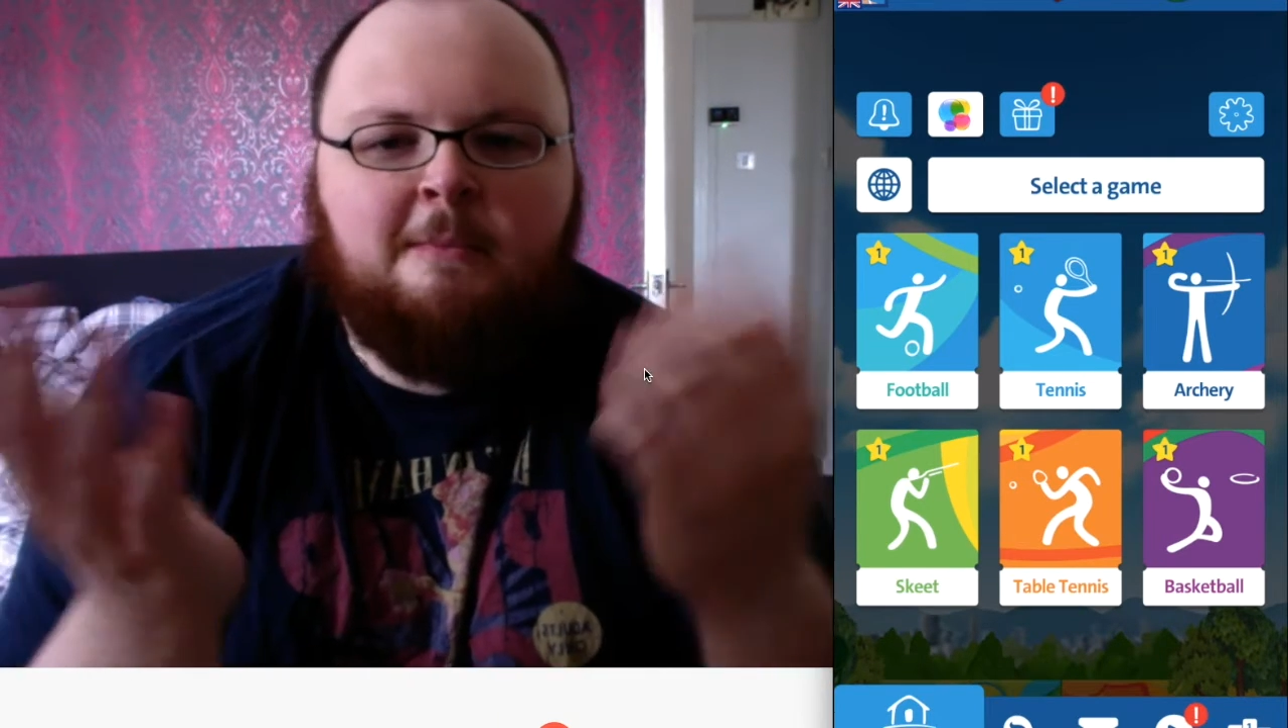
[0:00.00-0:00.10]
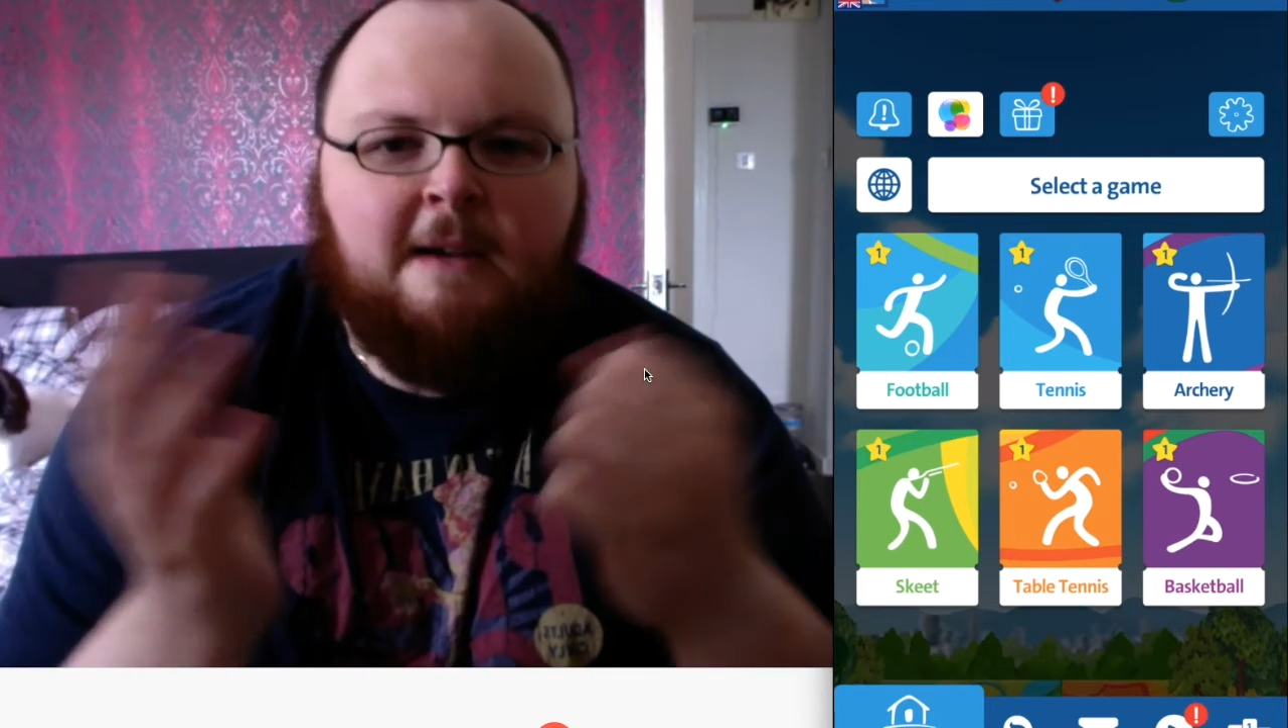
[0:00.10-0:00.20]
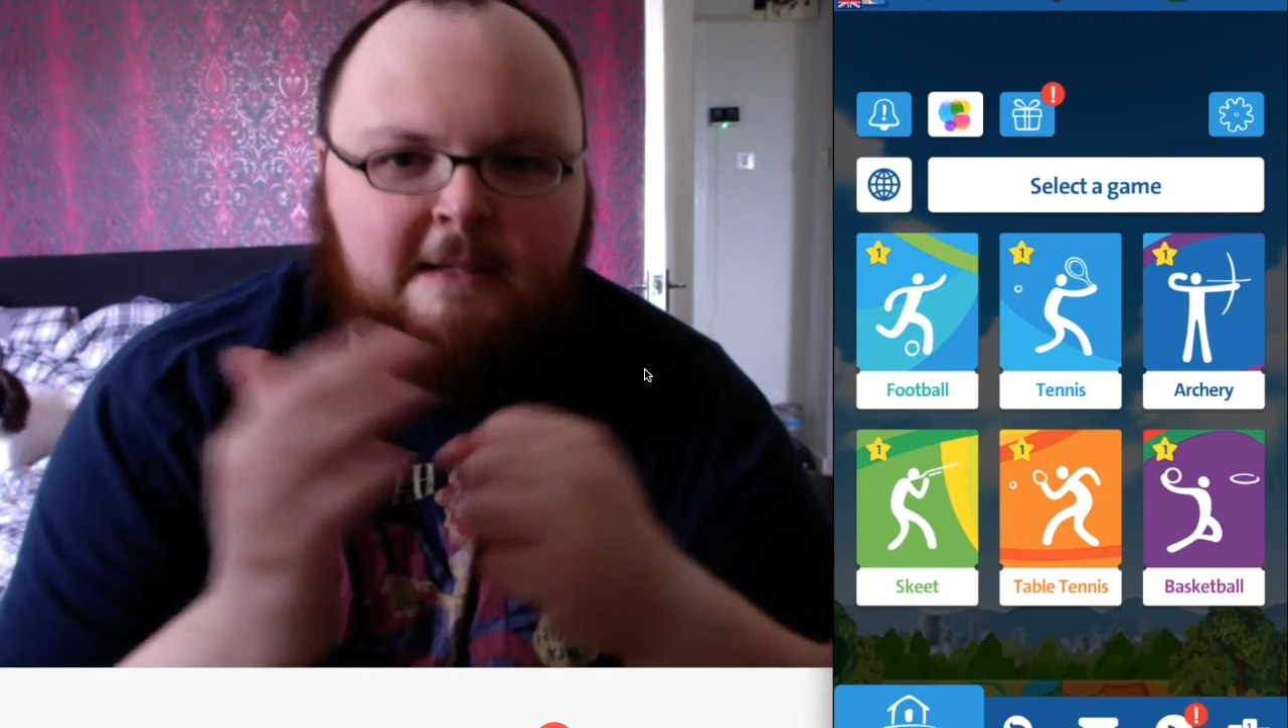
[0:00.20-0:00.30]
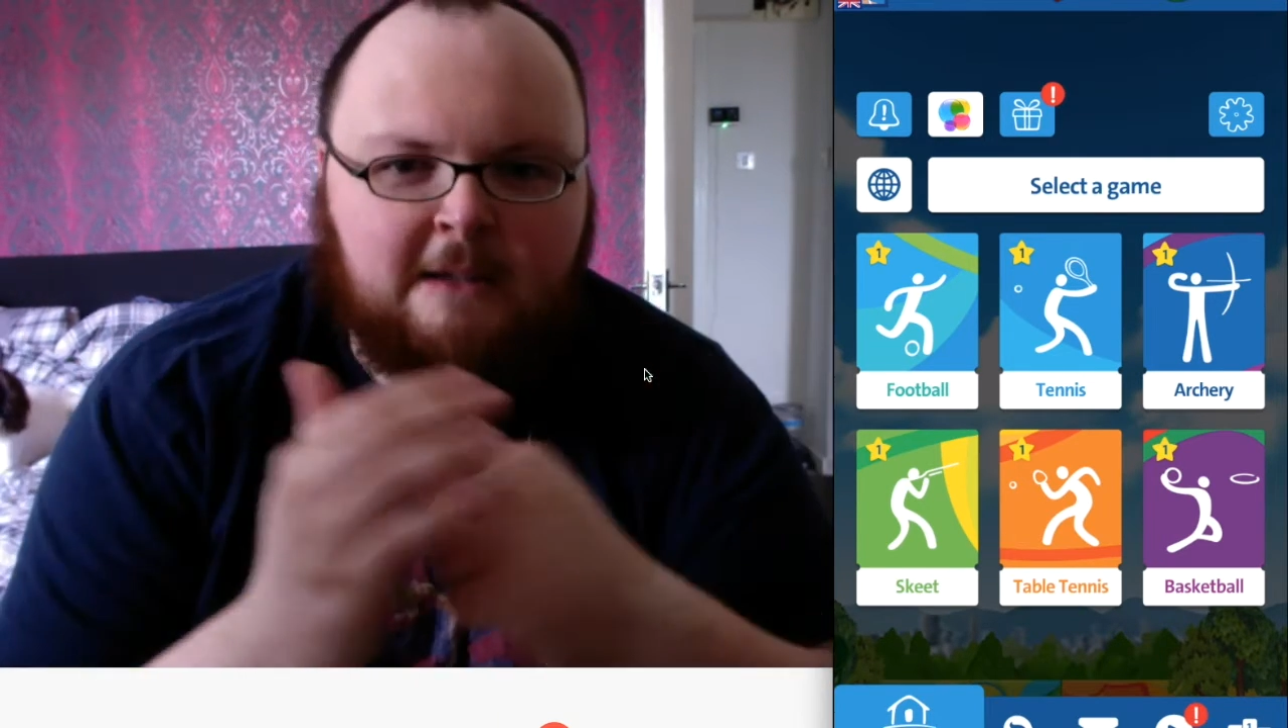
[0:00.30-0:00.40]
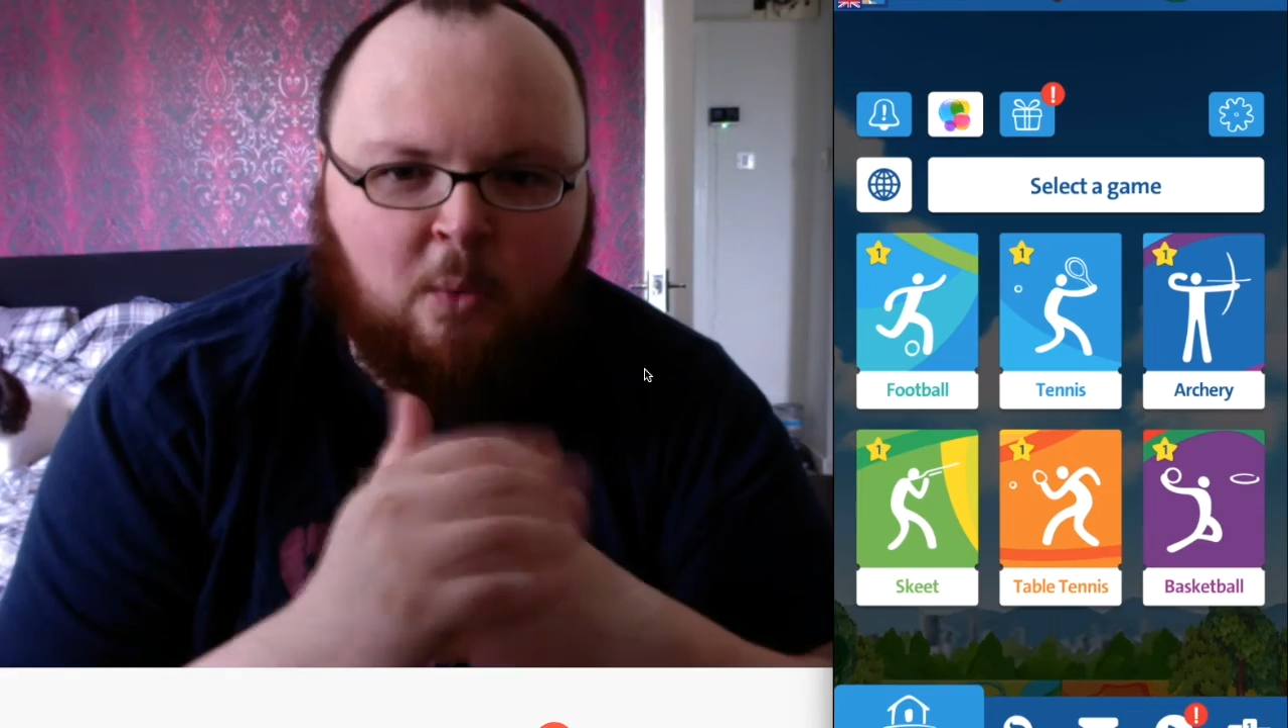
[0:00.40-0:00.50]

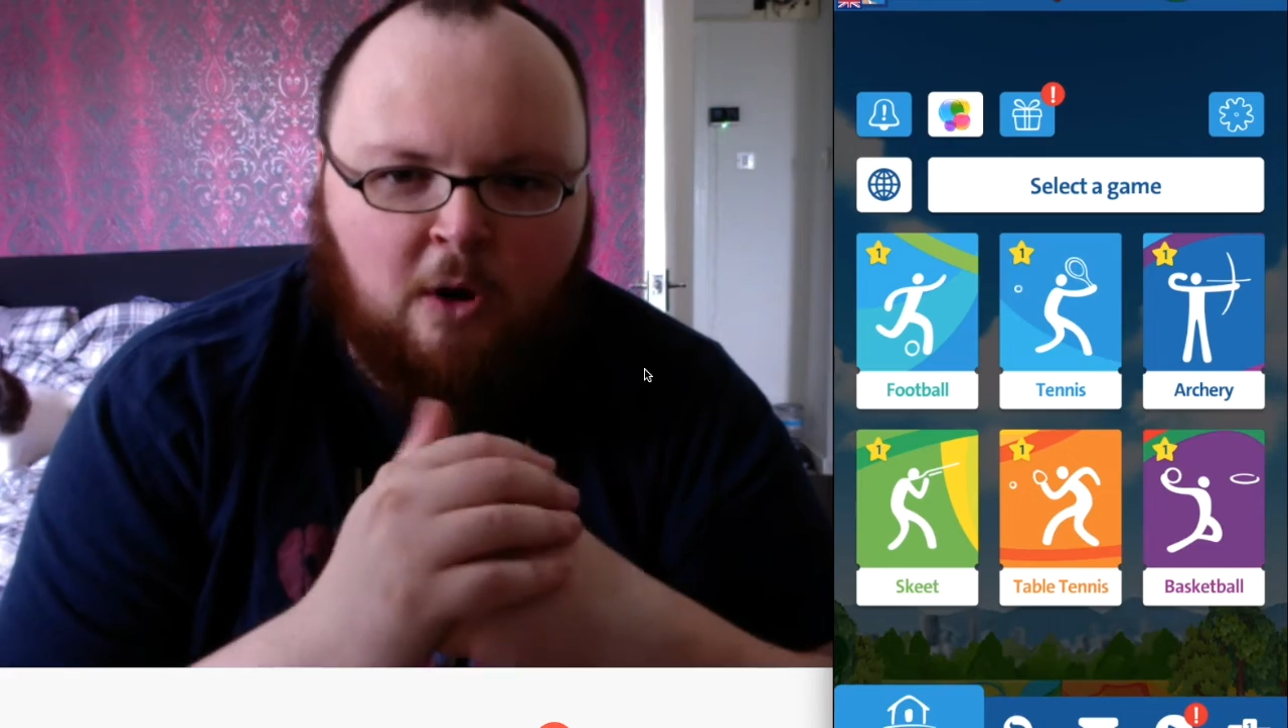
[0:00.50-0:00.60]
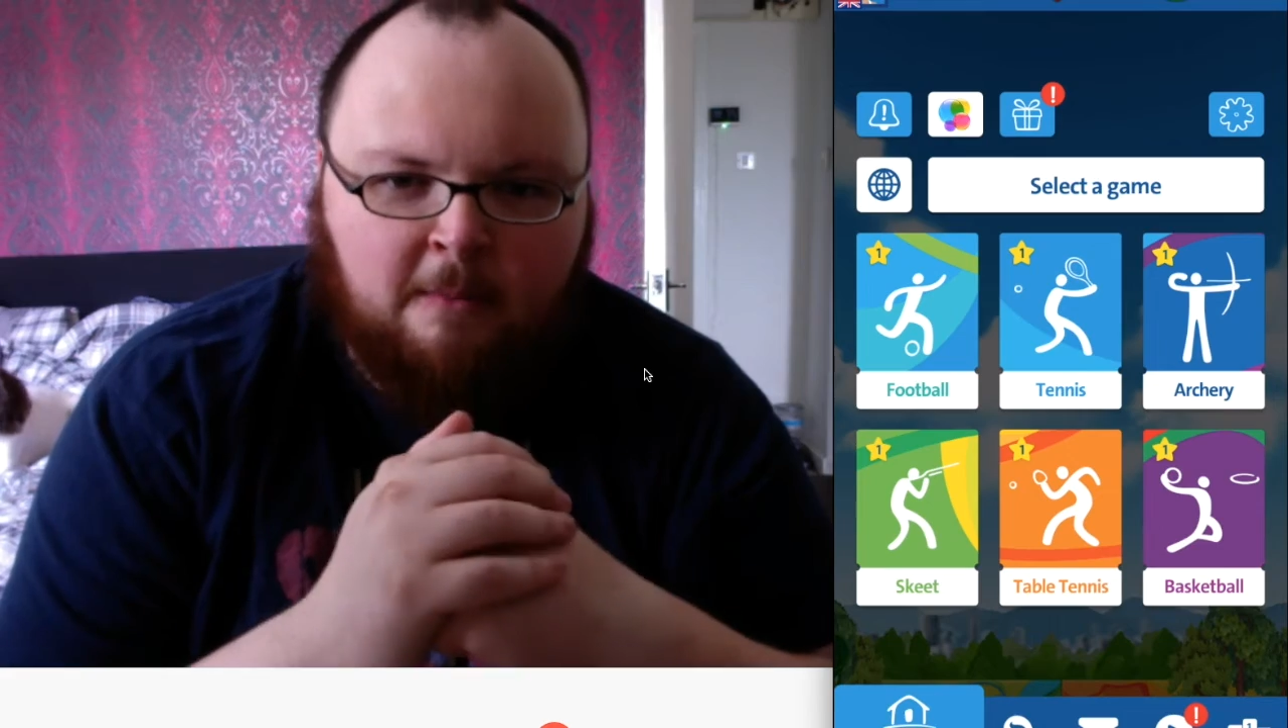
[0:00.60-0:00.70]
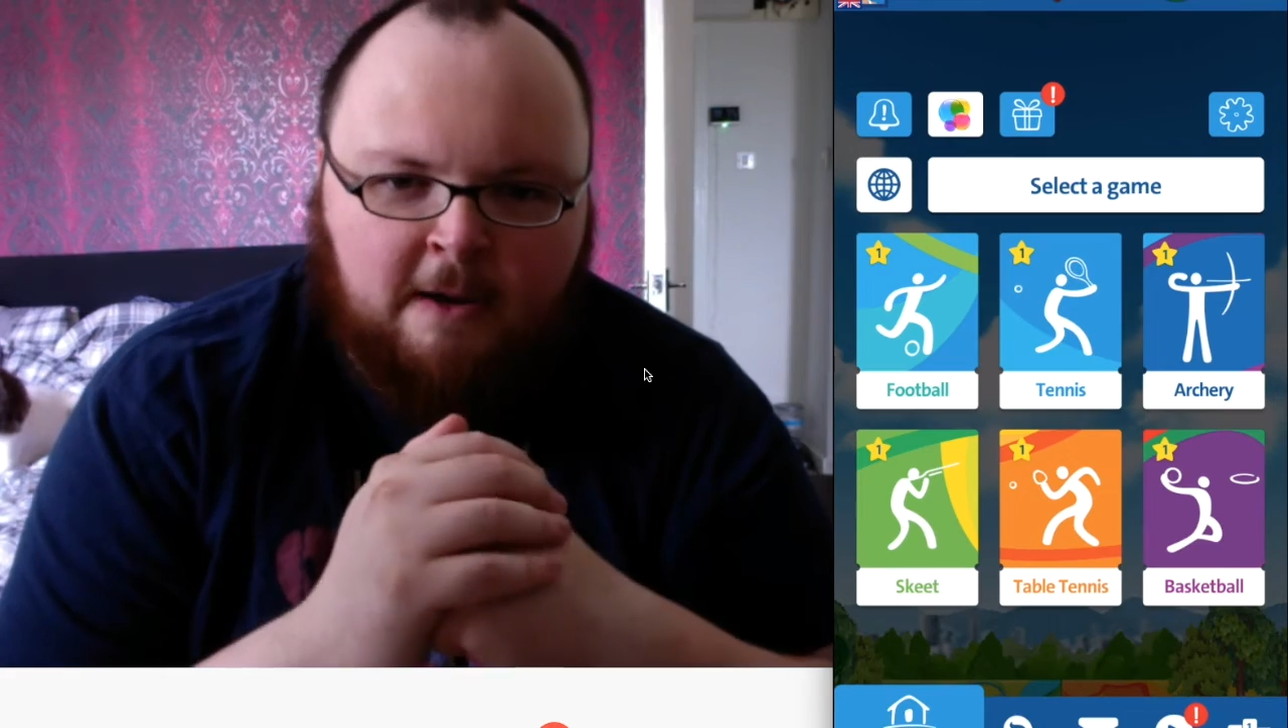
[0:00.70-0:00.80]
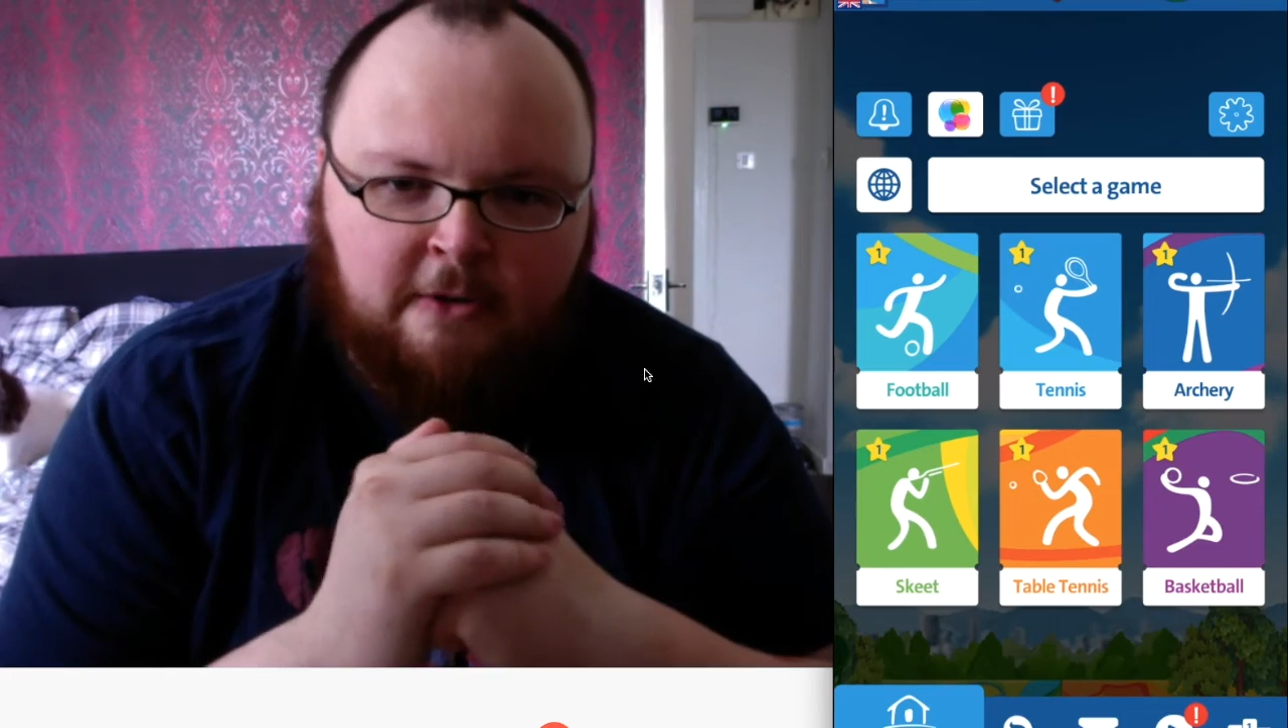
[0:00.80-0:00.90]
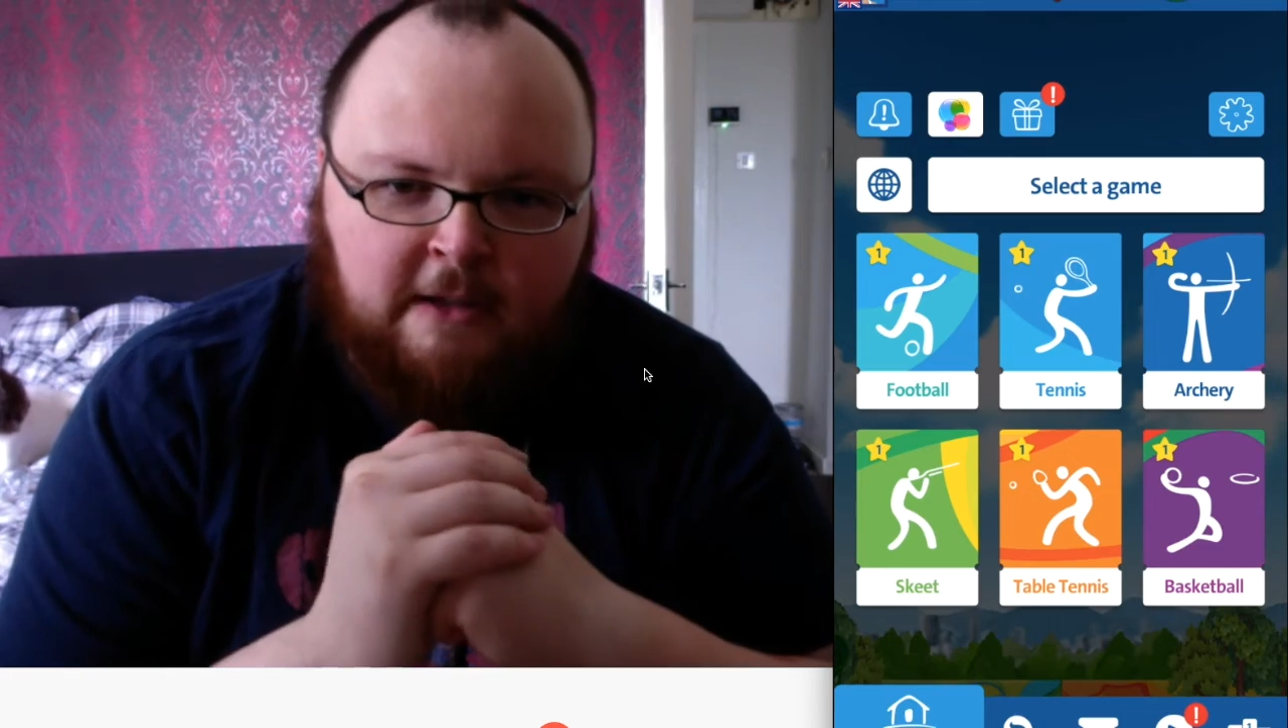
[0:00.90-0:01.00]
as a watermelon